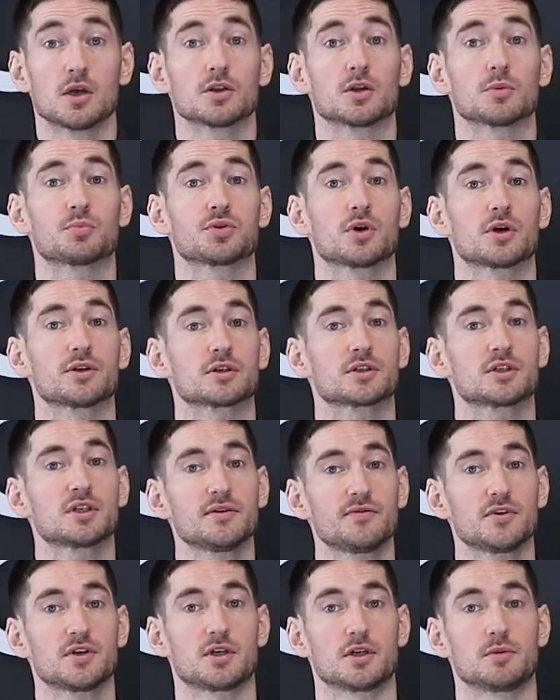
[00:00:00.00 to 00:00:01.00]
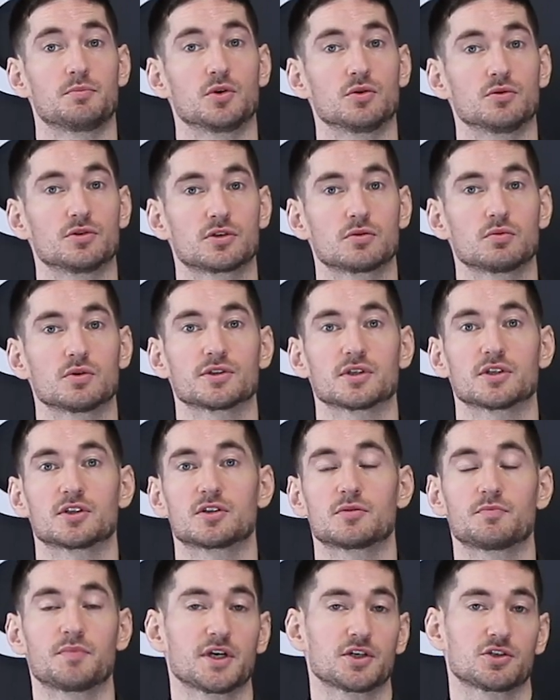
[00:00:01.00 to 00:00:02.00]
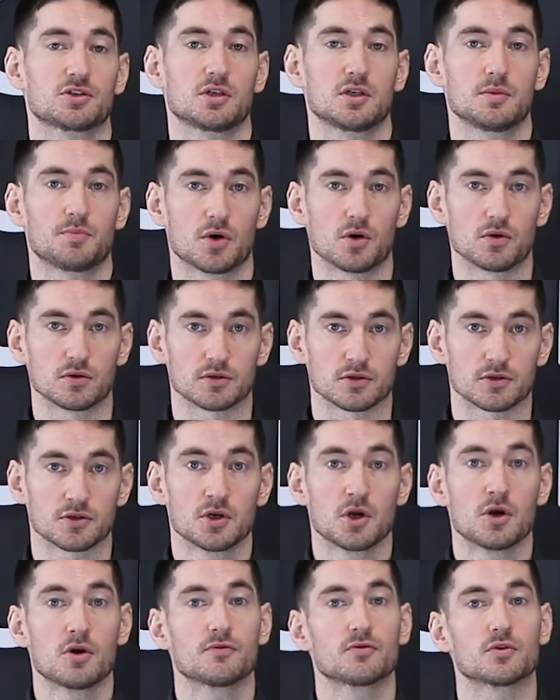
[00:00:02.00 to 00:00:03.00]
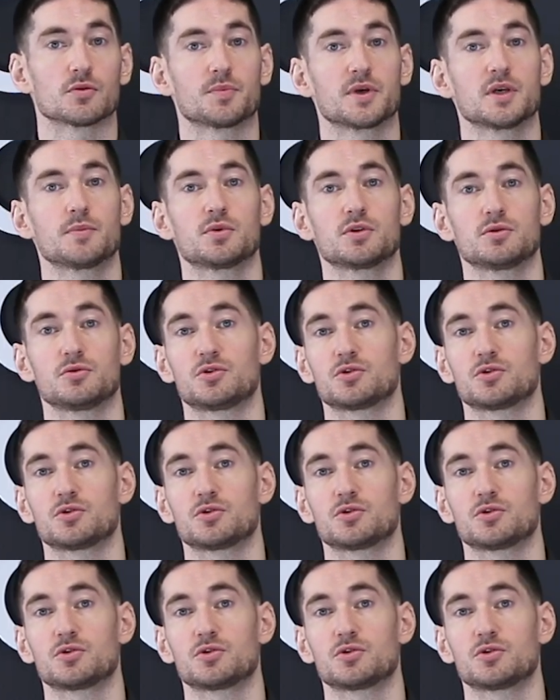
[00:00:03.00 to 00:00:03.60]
The productivity boost was especially potent for people who